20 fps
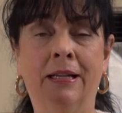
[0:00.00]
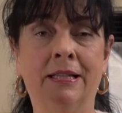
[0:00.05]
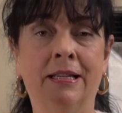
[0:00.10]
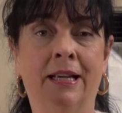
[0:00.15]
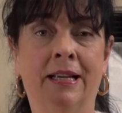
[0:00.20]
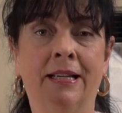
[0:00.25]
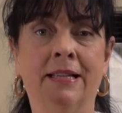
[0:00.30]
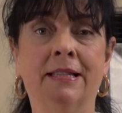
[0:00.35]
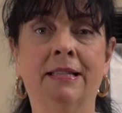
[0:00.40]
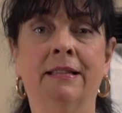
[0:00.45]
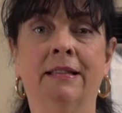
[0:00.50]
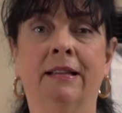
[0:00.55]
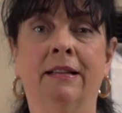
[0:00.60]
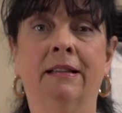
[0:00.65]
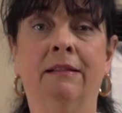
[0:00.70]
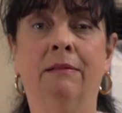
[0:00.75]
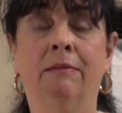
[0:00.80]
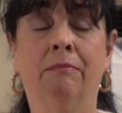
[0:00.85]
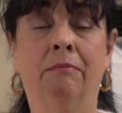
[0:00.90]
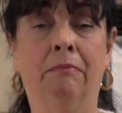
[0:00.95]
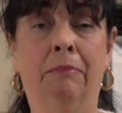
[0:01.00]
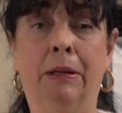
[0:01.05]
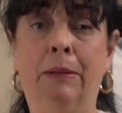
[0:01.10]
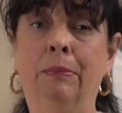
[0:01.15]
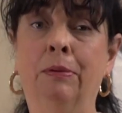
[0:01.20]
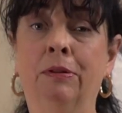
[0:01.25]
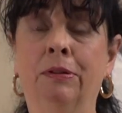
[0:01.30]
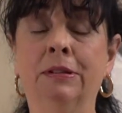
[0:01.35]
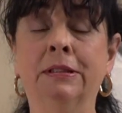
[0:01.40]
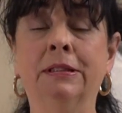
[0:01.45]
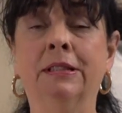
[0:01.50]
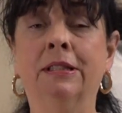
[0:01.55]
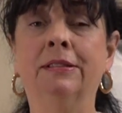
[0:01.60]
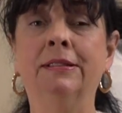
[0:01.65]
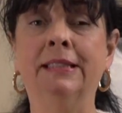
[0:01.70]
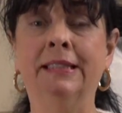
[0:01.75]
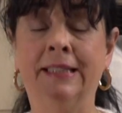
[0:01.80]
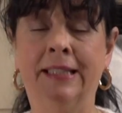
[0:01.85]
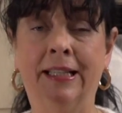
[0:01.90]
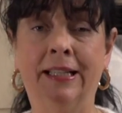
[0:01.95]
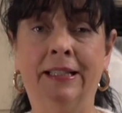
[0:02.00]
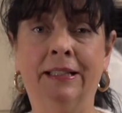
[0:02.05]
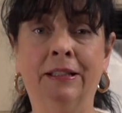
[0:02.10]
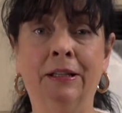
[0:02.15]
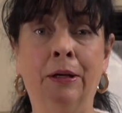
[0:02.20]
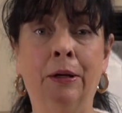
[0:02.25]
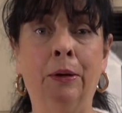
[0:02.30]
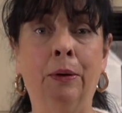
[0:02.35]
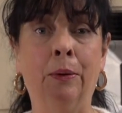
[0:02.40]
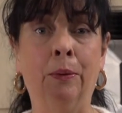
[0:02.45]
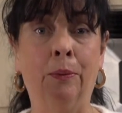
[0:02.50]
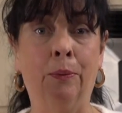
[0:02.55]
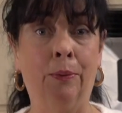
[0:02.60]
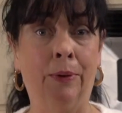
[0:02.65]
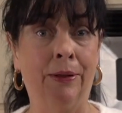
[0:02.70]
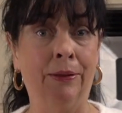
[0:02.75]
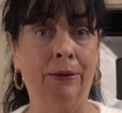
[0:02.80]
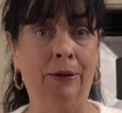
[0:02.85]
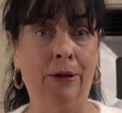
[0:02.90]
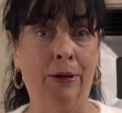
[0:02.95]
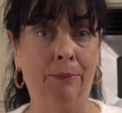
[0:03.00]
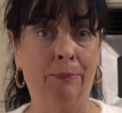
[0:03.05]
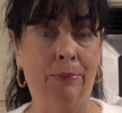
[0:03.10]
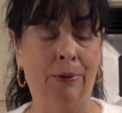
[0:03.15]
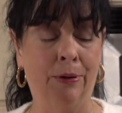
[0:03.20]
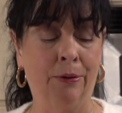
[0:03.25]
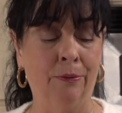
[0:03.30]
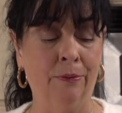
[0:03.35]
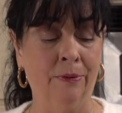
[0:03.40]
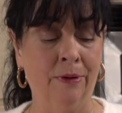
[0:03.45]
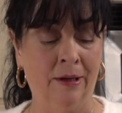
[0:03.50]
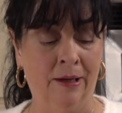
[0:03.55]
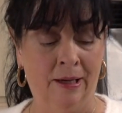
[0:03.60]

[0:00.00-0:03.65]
taste that people associate with gumbo.